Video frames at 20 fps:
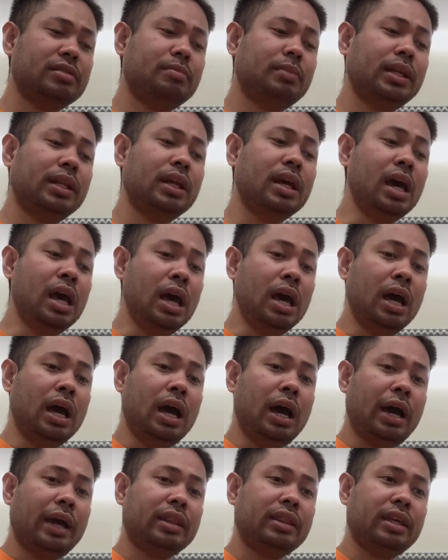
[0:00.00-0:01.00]
But
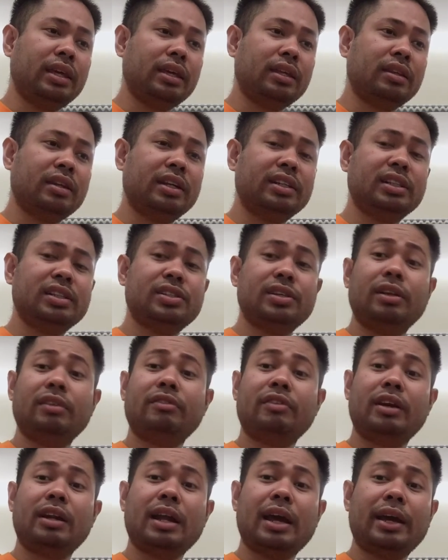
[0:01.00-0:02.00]
I think there's a
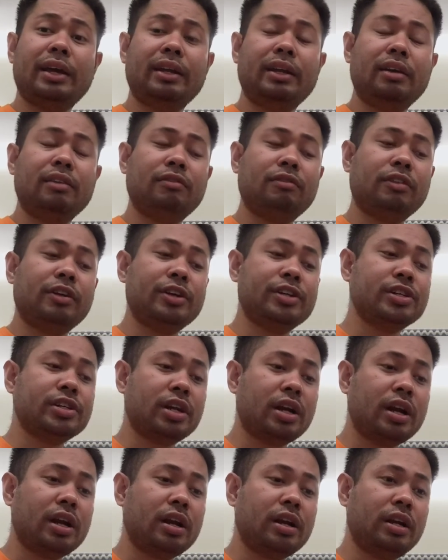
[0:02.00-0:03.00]
silver lining for
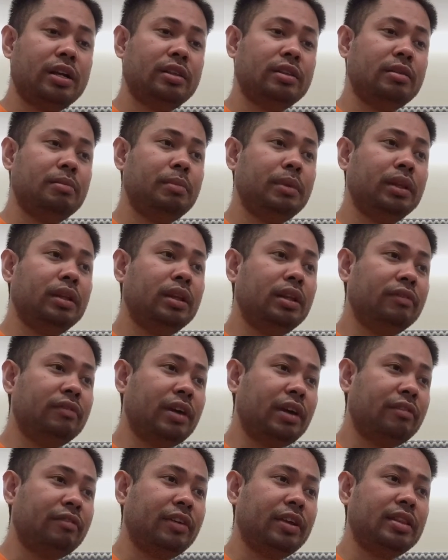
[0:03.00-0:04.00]
sure in the middle of
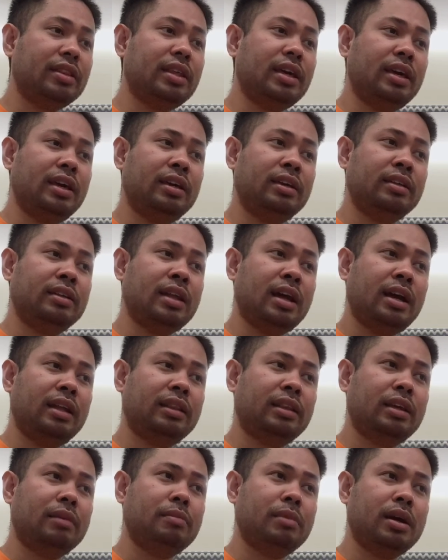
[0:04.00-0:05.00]
everything, na
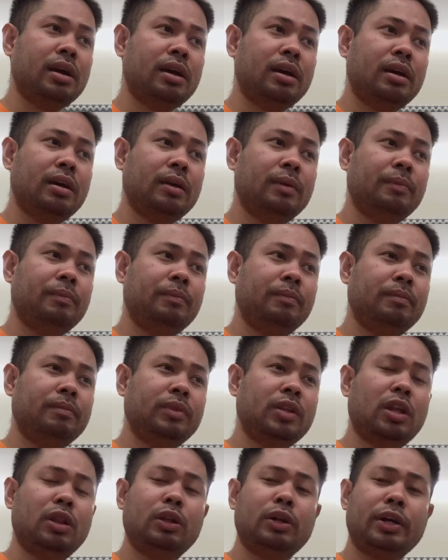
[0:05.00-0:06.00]
atay mga
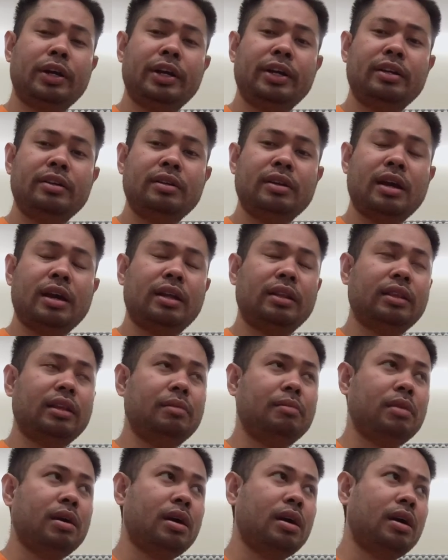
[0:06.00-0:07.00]
na-learn, na atay
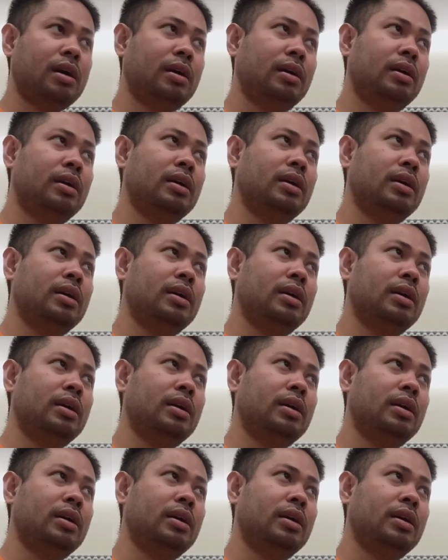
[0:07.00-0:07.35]
mga